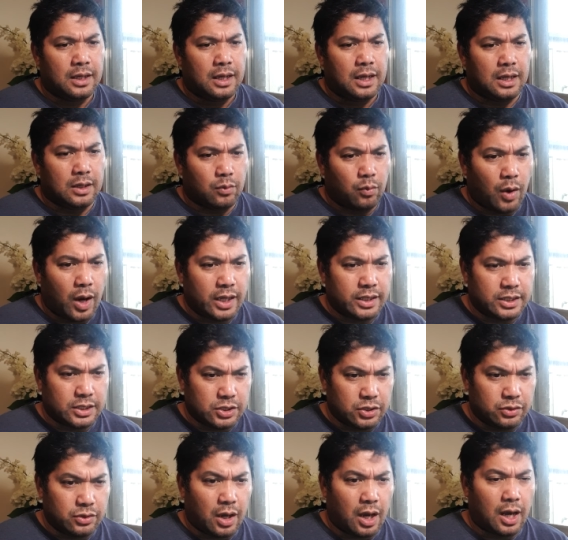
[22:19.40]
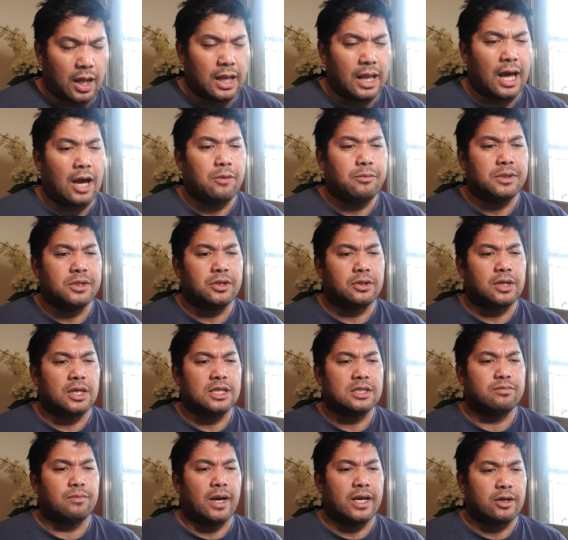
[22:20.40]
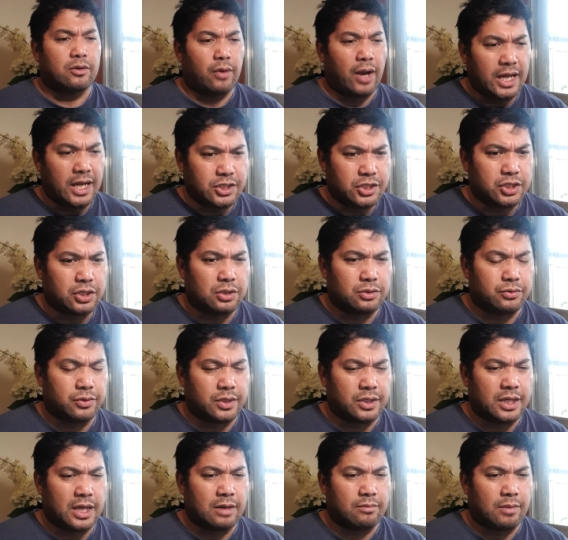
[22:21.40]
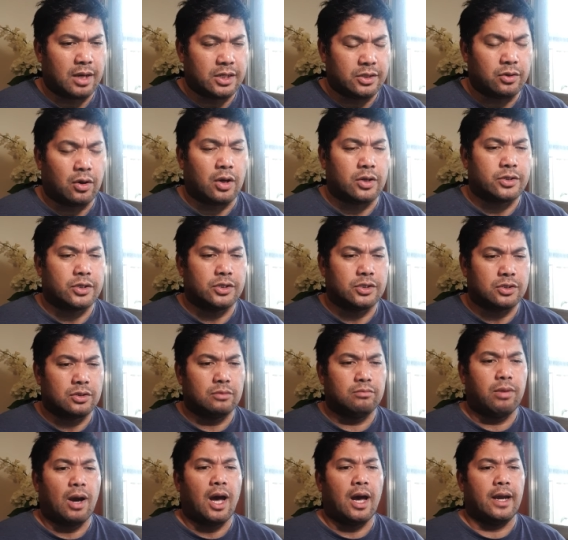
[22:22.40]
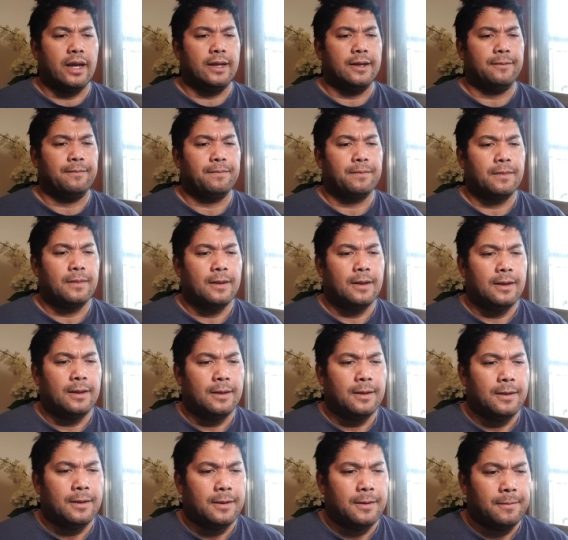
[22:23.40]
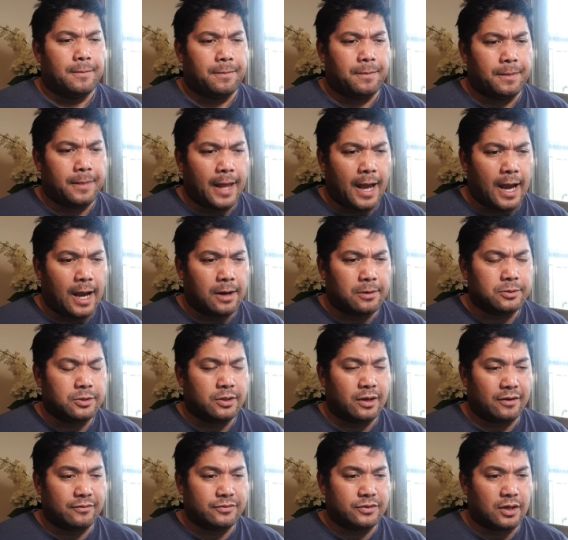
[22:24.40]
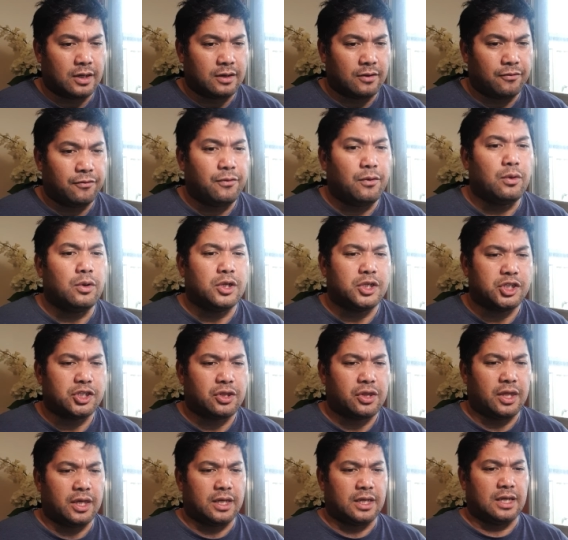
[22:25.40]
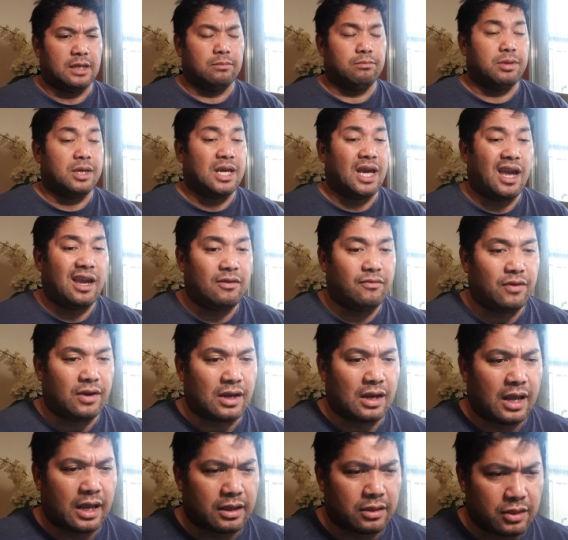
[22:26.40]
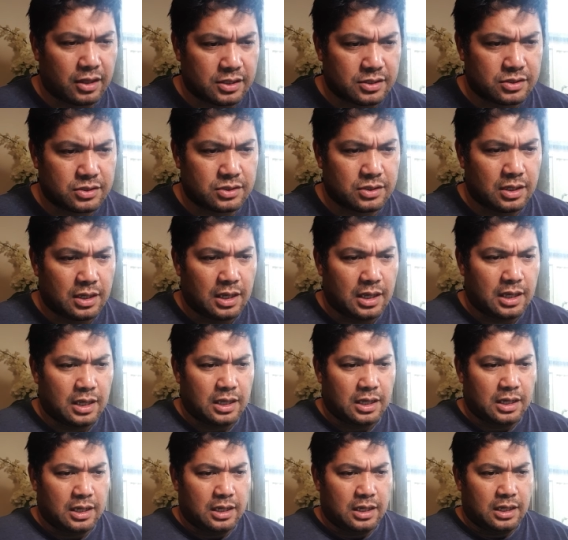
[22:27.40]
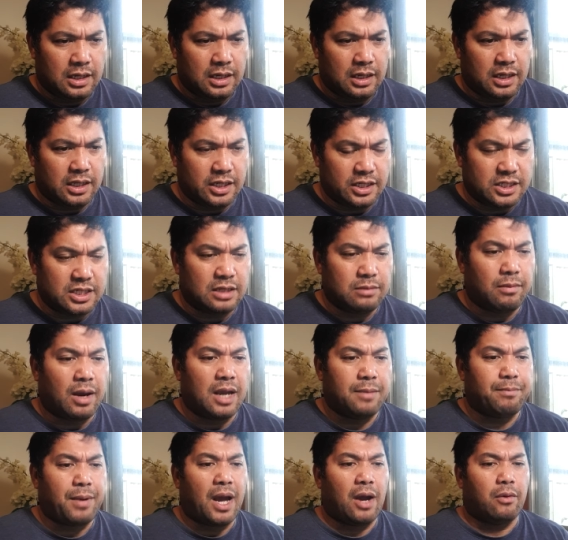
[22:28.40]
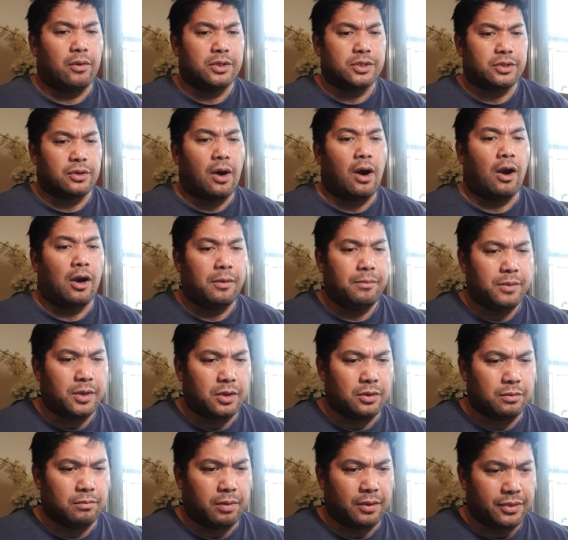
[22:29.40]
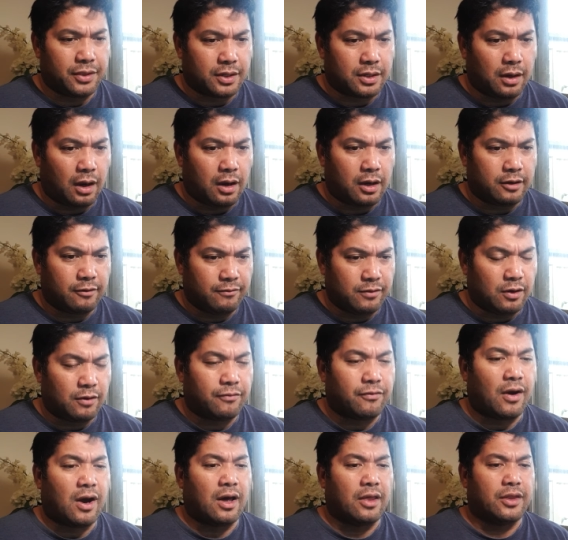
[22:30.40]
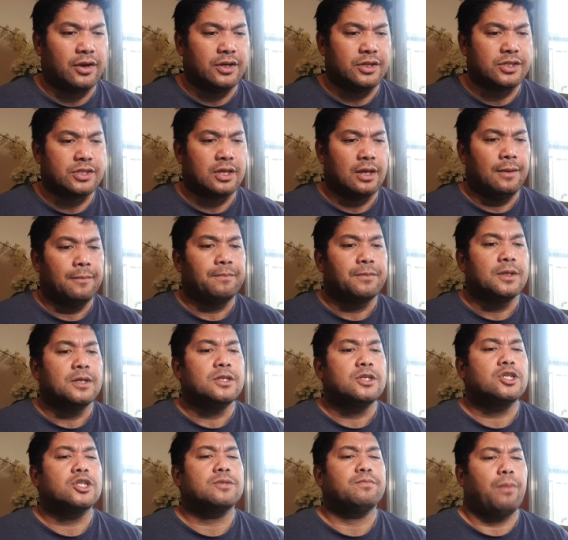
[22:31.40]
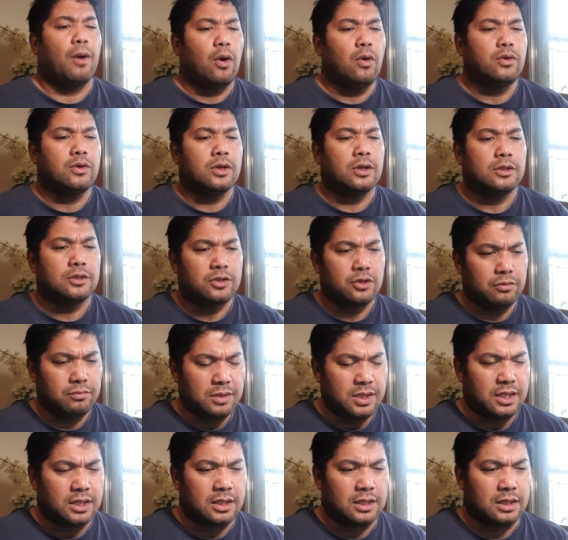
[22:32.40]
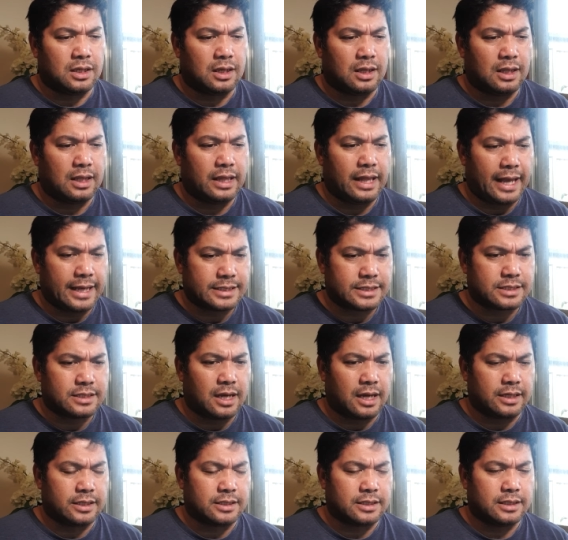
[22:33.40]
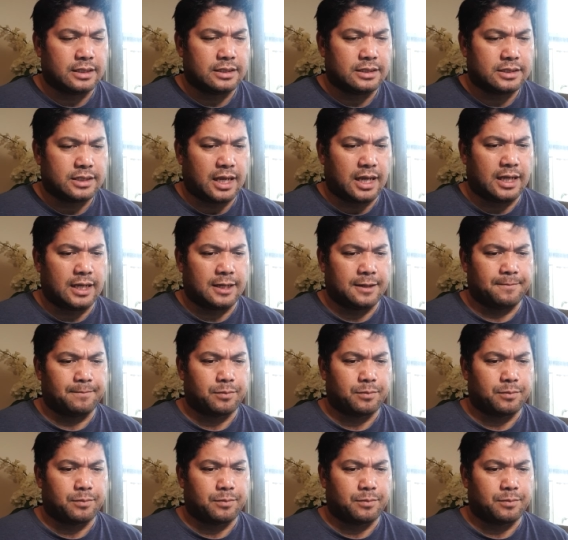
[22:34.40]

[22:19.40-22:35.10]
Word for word: And why did you not allow me to kiss my grandchildren and my daughters goodbye? Now you have done a foolish thing in behaving like this. It is in my power to harm you, but the God of your fathers spoke to me last night, saying,